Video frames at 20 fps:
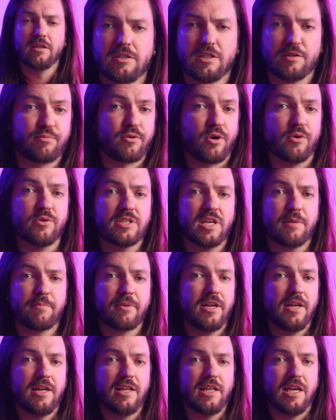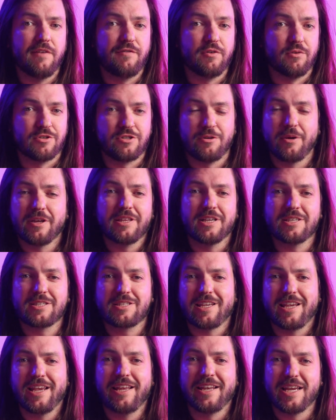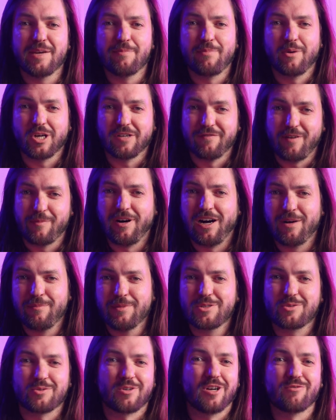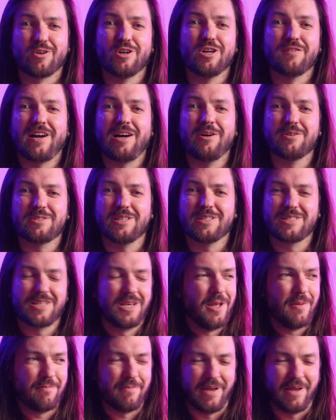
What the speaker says: A pro tip, if you're doing this in a block of apartments or a row of houses,